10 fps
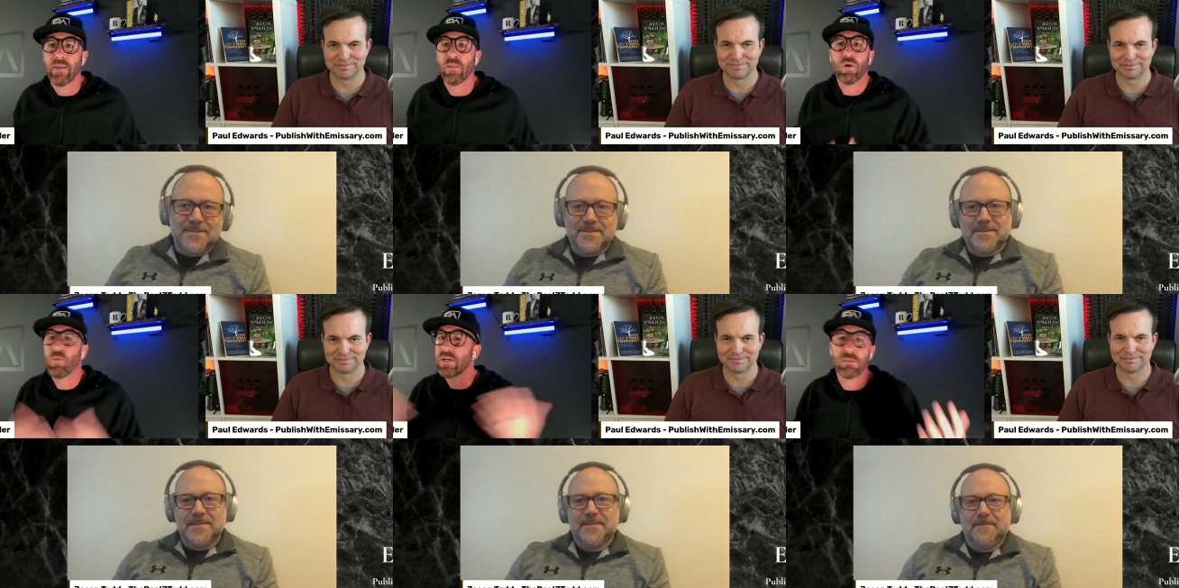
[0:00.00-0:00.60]
Speaker 1: And then
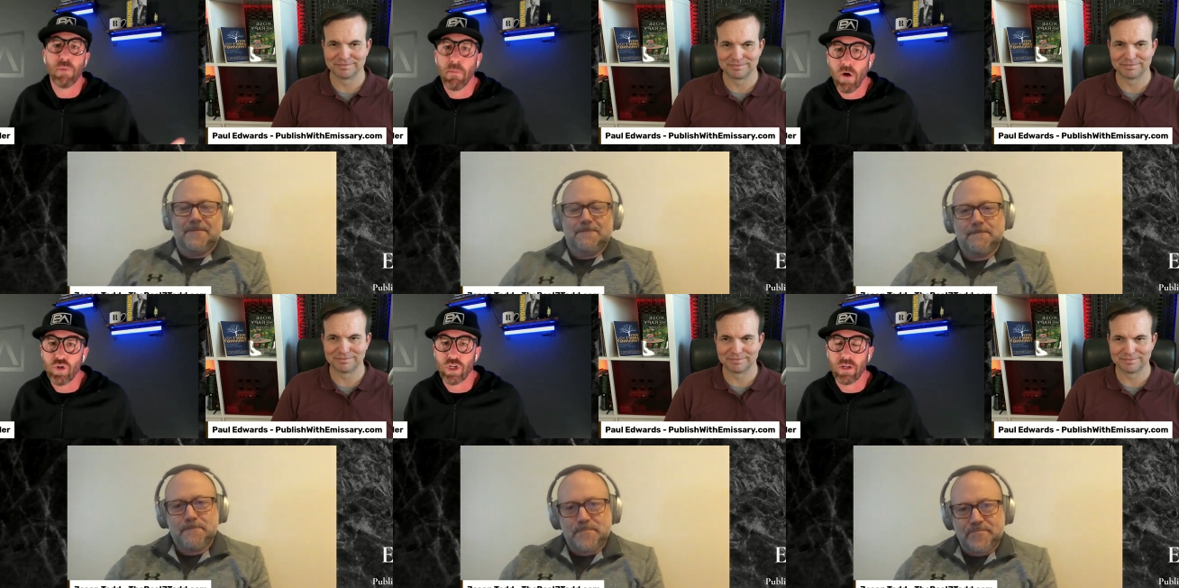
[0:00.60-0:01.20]
what a waste of
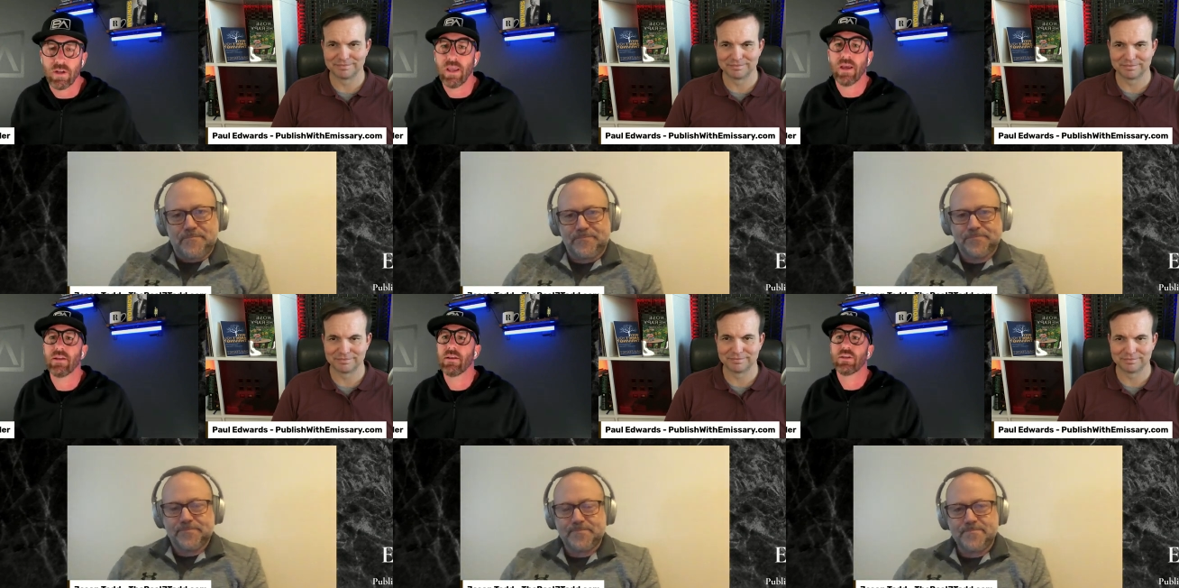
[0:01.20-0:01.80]
promotion. And